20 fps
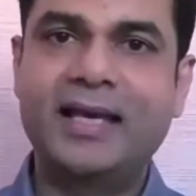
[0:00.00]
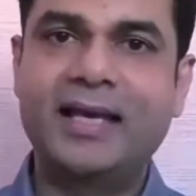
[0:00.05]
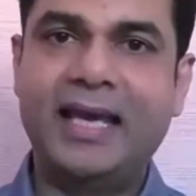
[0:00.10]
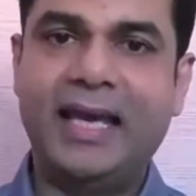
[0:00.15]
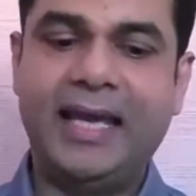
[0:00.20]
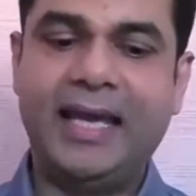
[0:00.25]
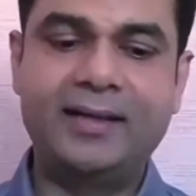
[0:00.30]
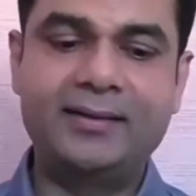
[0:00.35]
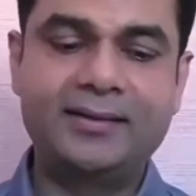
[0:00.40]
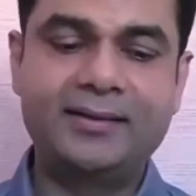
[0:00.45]

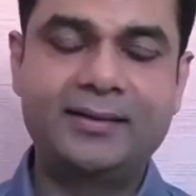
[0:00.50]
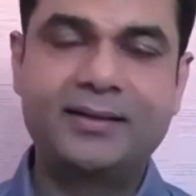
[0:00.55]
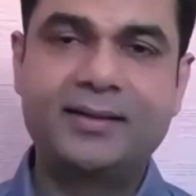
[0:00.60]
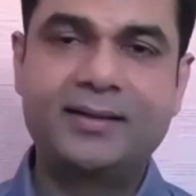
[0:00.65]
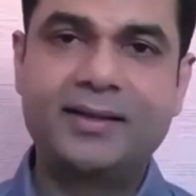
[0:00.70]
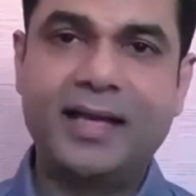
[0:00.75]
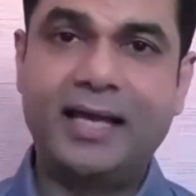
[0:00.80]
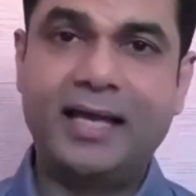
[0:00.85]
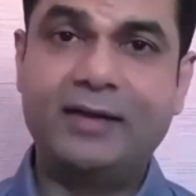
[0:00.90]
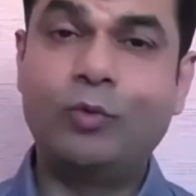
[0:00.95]

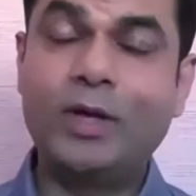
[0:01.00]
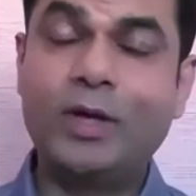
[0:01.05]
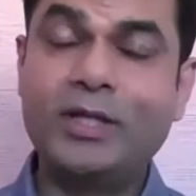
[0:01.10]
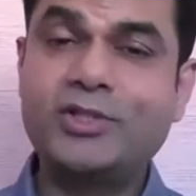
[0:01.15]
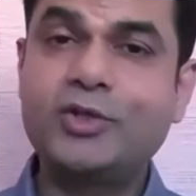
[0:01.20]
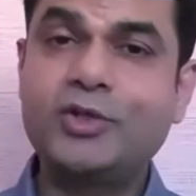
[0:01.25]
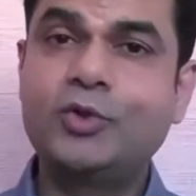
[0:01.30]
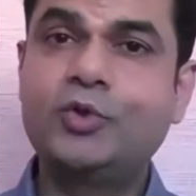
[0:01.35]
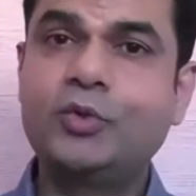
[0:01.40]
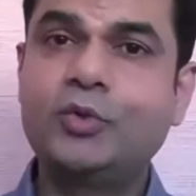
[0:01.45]
And
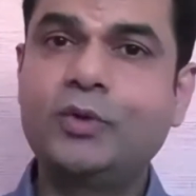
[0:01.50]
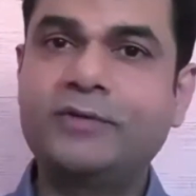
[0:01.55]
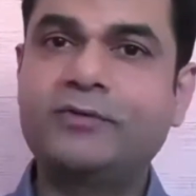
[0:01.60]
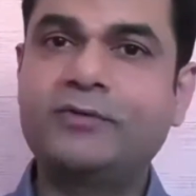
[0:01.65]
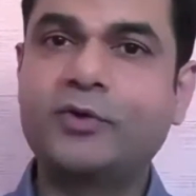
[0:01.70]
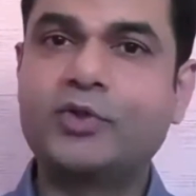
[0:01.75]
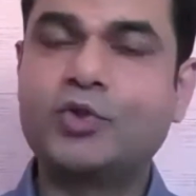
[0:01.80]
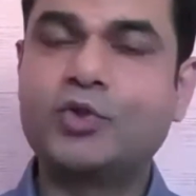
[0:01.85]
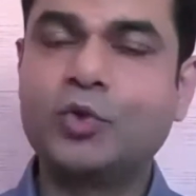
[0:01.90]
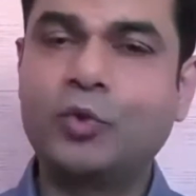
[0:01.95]
once you do it
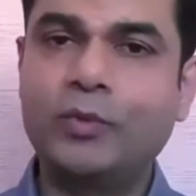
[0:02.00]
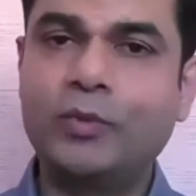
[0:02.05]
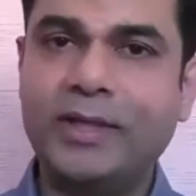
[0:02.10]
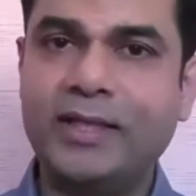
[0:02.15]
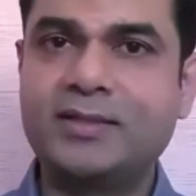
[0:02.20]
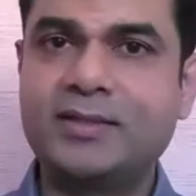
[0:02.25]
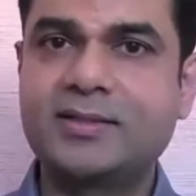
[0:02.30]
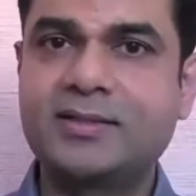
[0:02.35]
for 2 weeks,